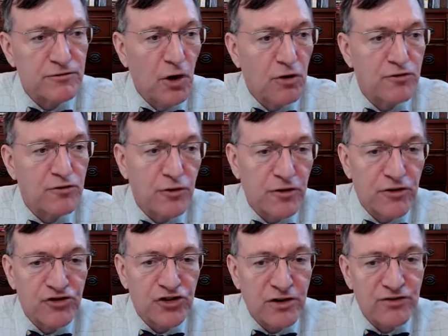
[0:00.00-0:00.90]
vote for
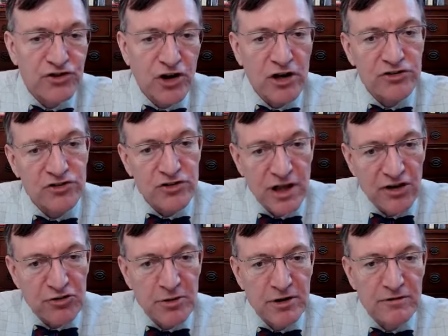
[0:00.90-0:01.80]
the chief judge,
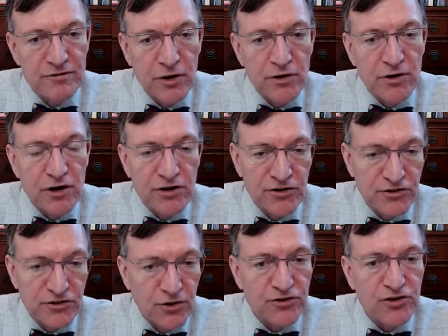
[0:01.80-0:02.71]
allows me to vote on
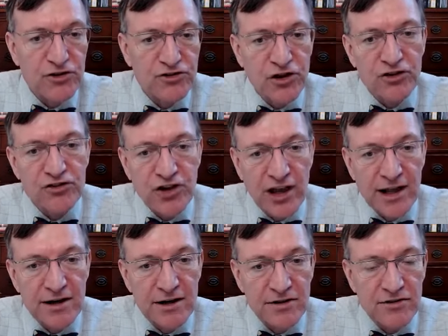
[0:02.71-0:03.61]
associate judge
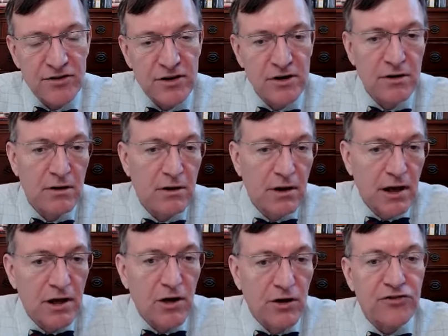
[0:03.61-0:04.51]
candidates,
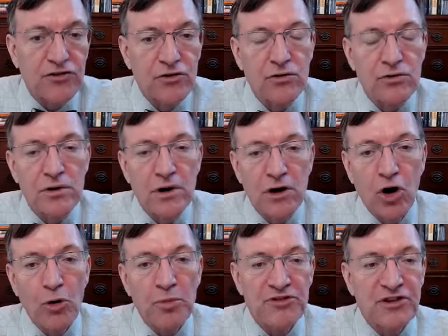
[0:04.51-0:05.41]
and also
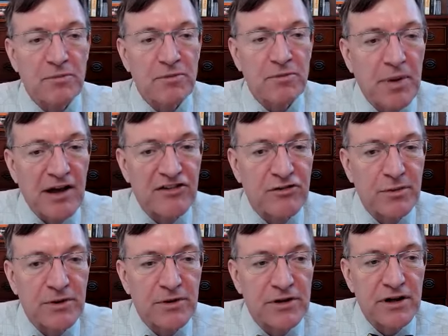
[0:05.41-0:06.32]
opens up the
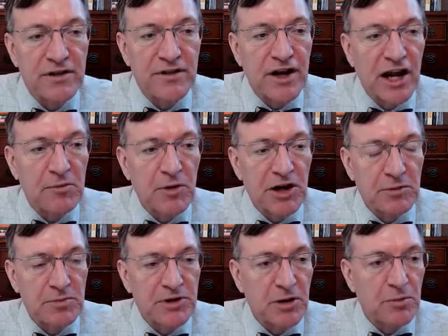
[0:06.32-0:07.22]
possibility that I
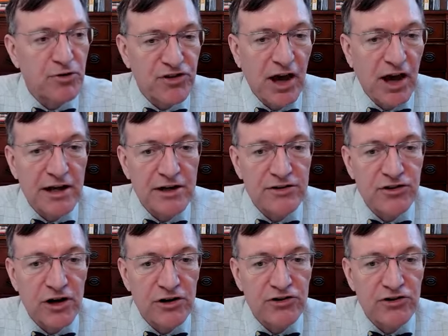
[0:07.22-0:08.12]
might be a presiding
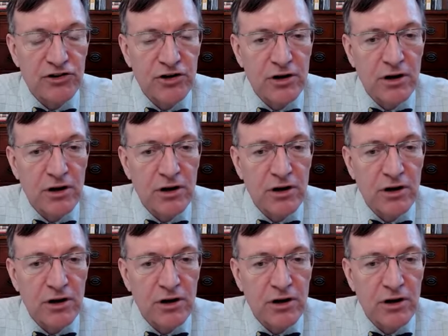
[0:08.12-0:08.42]
judge,